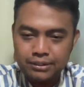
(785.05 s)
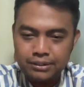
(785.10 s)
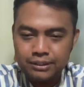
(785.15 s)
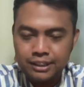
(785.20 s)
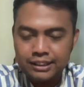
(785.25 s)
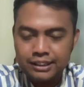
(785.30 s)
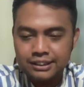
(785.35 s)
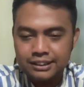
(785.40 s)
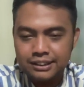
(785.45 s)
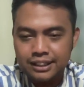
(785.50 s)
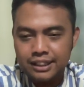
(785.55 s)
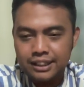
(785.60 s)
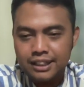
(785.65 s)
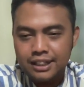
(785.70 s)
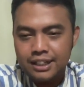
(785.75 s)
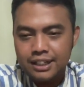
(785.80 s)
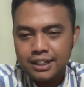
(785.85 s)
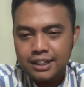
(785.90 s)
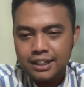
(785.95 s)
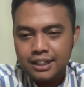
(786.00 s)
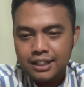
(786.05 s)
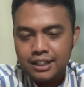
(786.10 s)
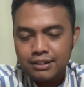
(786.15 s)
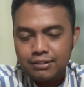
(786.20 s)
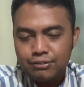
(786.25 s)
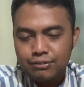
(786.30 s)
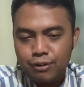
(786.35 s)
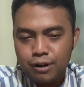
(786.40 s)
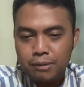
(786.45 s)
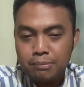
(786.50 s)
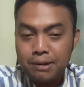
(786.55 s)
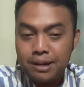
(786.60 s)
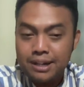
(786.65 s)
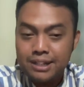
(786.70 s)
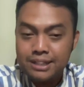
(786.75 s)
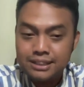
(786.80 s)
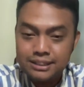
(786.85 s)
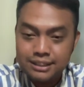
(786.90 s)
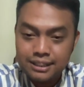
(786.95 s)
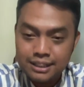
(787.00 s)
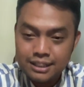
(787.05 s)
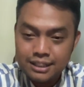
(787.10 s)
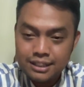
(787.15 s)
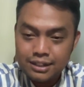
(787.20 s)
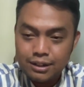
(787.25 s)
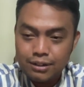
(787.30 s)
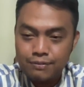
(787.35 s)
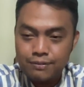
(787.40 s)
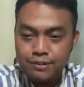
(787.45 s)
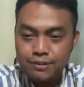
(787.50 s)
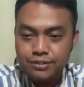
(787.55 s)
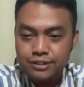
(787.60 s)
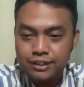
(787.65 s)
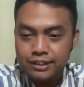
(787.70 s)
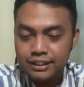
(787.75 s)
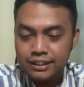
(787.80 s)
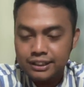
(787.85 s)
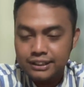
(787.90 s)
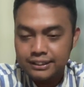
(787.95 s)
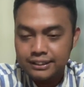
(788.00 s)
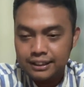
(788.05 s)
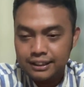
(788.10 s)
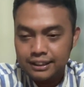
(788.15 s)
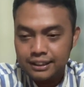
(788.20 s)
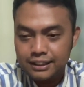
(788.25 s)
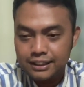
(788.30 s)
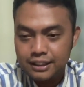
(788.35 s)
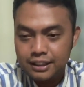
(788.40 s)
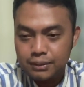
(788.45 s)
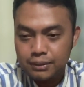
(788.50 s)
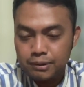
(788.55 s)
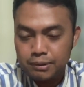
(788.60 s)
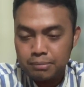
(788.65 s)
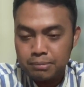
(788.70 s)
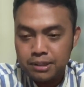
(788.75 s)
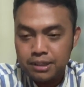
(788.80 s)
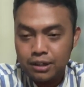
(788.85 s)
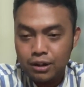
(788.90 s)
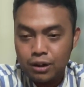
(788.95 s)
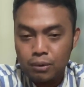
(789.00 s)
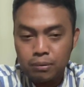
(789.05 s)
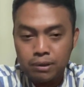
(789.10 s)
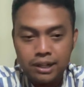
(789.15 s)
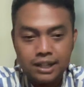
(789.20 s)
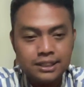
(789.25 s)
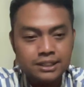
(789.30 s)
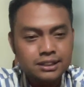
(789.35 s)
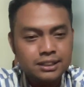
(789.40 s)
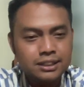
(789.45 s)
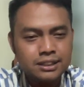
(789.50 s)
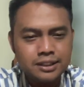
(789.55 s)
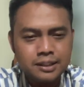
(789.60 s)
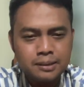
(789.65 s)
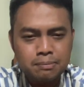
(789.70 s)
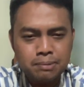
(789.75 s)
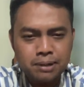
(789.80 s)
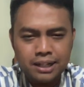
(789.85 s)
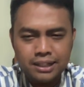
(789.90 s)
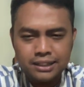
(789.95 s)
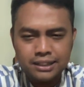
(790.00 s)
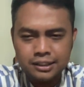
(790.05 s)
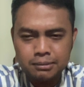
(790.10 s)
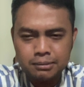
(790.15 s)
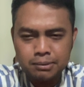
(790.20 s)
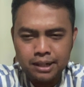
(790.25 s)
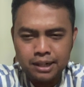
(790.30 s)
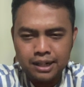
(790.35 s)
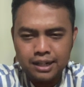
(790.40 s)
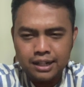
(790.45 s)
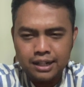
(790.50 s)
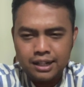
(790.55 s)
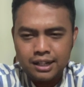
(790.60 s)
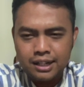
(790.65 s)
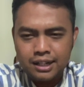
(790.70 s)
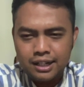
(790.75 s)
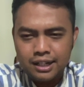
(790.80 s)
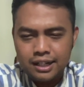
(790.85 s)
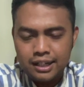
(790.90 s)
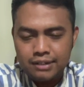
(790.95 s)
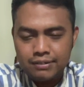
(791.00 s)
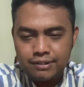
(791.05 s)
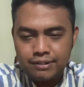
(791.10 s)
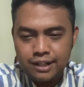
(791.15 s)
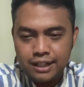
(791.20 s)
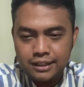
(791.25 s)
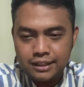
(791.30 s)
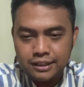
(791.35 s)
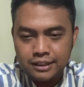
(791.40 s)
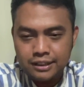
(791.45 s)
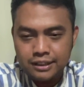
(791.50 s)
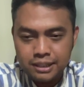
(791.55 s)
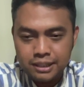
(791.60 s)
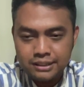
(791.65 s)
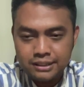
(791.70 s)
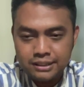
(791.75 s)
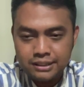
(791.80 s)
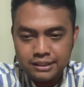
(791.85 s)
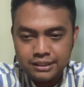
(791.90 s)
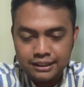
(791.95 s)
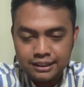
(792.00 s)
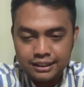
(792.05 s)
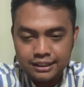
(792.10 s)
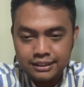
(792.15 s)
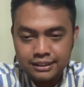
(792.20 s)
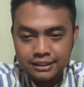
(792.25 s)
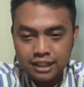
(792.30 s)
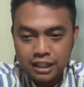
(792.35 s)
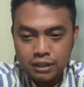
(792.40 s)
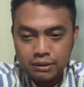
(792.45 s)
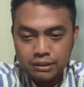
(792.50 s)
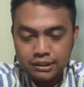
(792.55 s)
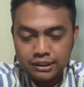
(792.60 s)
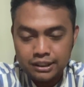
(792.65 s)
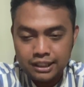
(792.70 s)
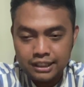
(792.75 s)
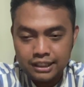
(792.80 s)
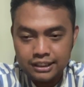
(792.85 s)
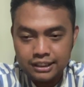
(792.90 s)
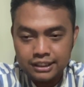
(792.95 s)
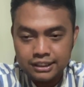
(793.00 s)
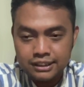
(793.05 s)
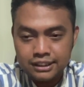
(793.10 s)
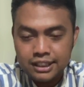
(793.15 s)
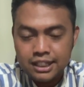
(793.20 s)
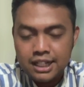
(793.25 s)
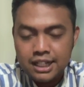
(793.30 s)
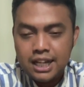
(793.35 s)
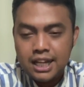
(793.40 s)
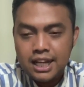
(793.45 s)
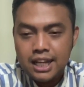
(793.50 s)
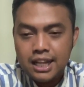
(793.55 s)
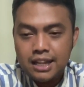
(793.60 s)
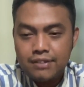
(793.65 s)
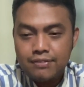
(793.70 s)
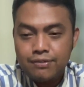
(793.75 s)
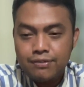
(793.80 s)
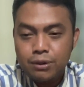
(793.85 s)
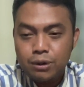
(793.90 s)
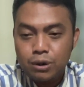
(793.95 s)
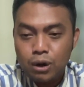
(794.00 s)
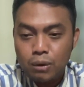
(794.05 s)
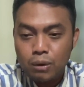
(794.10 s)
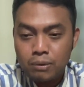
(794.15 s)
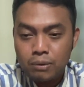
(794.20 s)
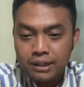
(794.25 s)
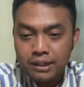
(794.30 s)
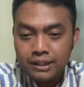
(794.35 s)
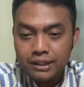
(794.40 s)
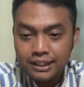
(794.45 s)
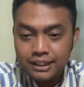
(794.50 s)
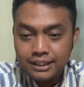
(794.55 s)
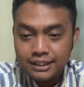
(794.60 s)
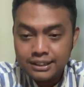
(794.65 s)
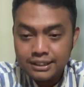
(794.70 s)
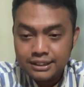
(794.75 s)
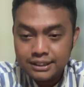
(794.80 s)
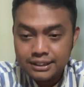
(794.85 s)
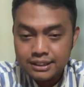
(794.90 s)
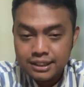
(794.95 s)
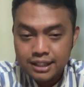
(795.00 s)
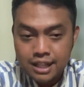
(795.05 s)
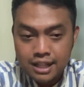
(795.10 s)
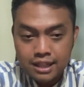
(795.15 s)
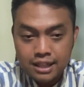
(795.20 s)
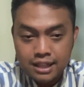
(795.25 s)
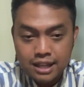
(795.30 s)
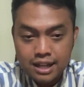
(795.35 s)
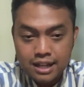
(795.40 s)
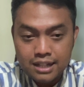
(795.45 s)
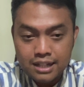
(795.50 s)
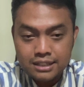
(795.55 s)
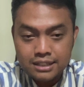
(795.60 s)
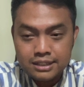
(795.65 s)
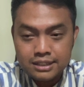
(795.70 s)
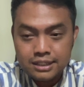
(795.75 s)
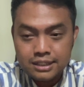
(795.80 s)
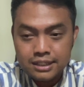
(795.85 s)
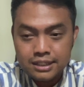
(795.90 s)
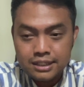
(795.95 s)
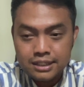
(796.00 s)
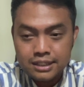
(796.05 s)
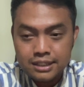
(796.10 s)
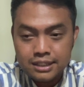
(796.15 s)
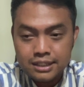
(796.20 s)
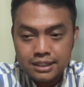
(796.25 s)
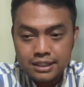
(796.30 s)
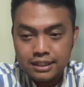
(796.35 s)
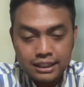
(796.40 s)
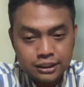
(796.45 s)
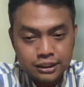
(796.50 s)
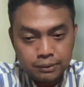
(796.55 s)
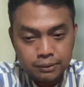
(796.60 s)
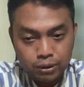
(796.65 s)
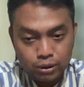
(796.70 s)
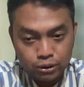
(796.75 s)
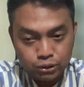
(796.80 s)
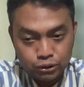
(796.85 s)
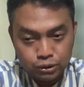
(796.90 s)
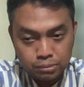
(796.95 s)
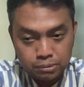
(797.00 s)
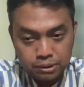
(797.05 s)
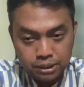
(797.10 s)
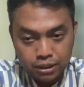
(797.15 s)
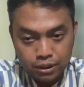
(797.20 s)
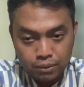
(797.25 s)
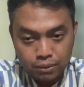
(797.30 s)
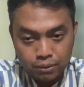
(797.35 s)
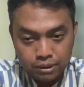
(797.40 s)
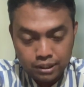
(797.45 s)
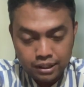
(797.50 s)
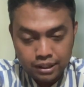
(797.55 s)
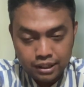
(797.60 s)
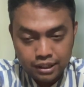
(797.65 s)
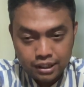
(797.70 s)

to, let's say, 4 minus 3, obviously the result in here will be lower. It's a simple algebra. If the algebra is like this, the equation like this, if you lower this delta H, the delta G will also be lower.